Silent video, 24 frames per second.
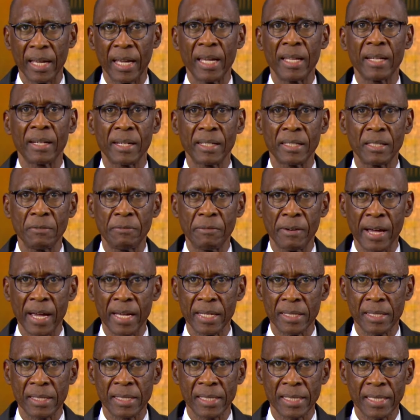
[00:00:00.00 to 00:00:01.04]
and
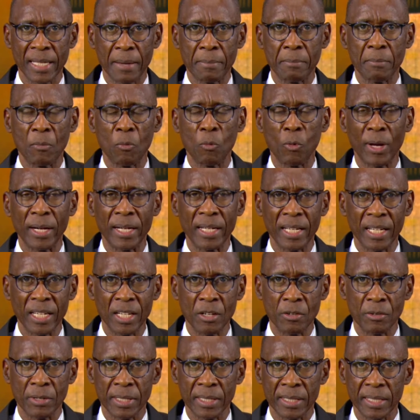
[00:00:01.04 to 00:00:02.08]
ratified some
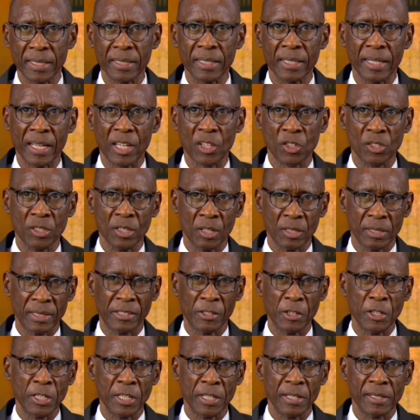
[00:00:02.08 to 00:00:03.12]
100 international
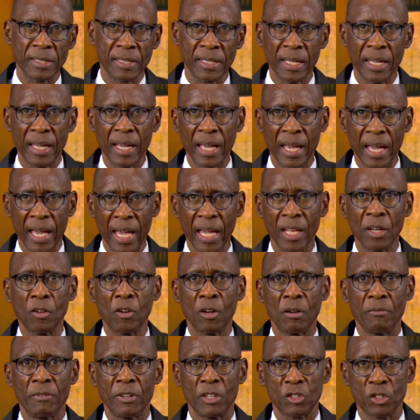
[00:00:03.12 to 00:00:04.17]
treaties and
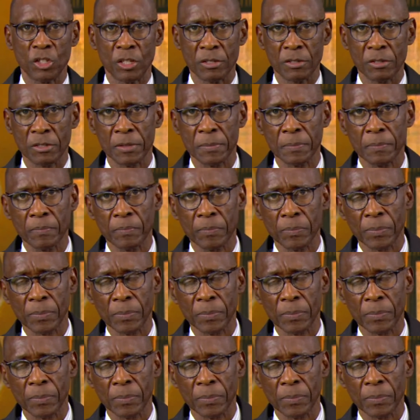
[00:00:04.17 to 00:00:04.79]
conventions.